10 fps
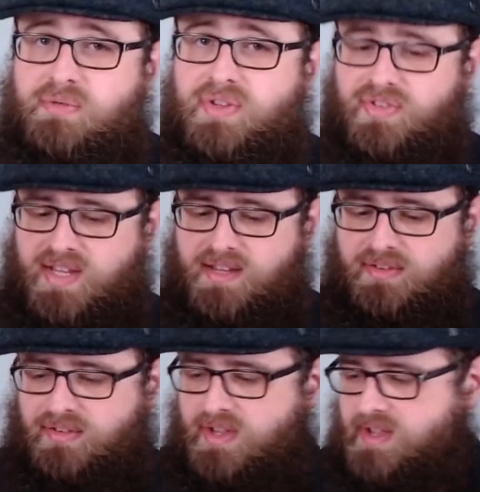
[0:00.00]

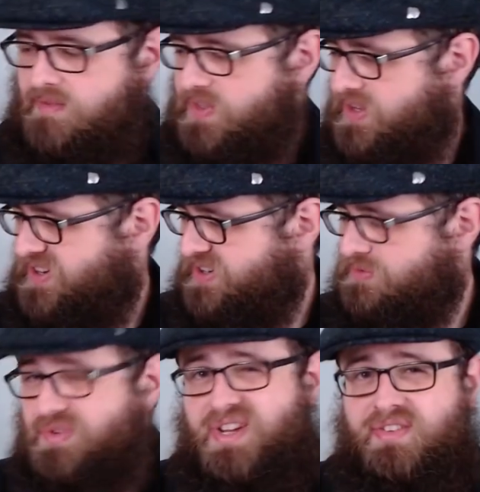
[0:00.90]
whiskies that are
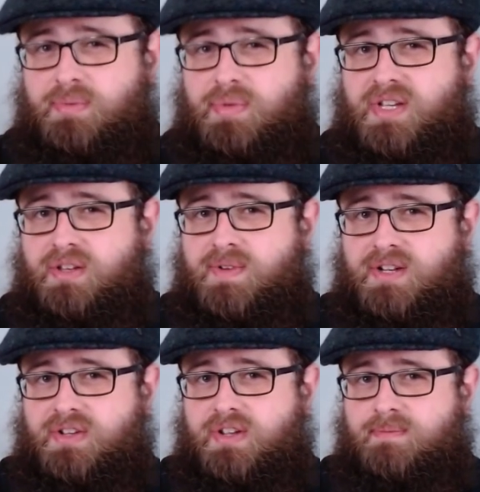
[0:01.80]
reasonably good
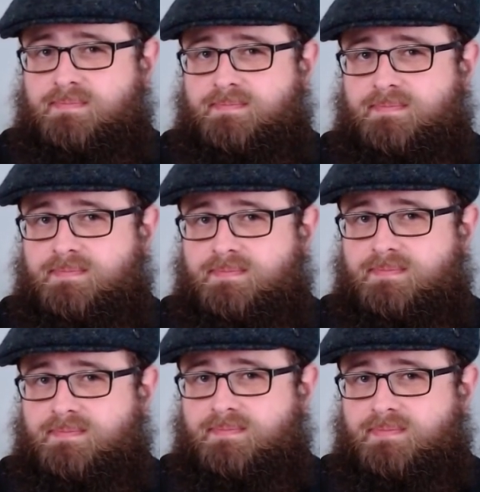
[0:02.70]
value.
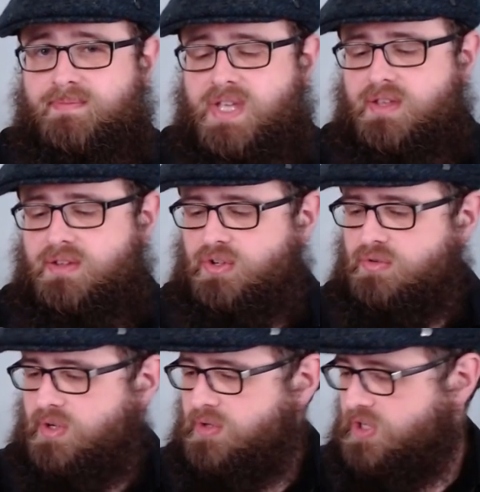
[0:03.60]
So
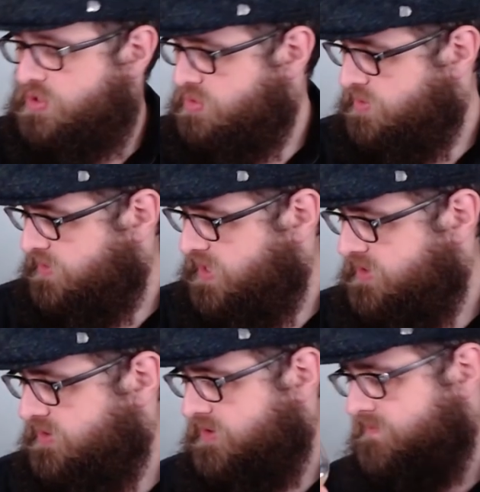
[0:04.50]
I'm going to go off
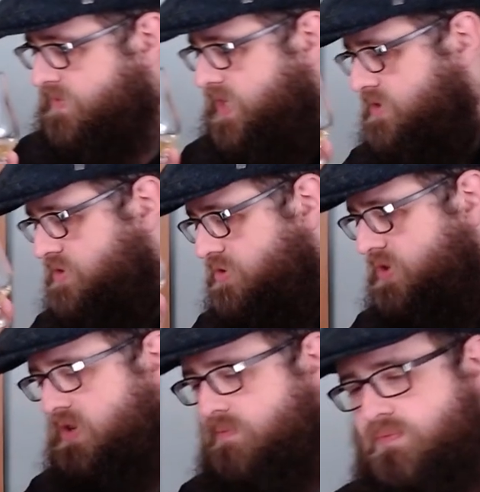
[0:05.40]
and
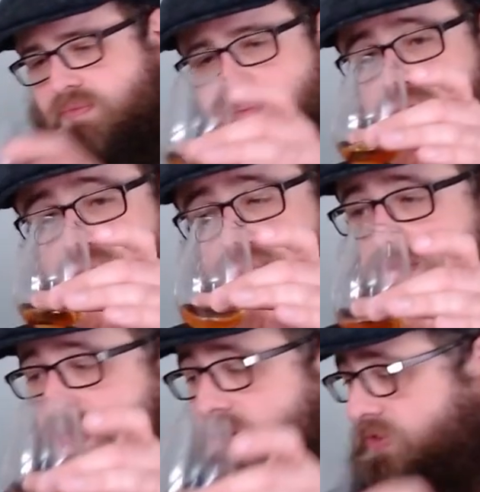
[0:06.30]
enjoy both of
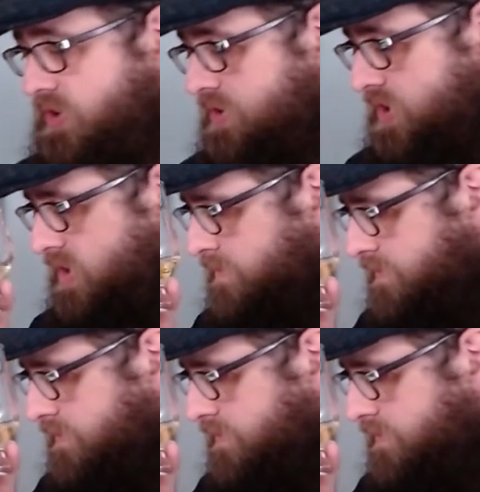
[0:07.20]
these two now.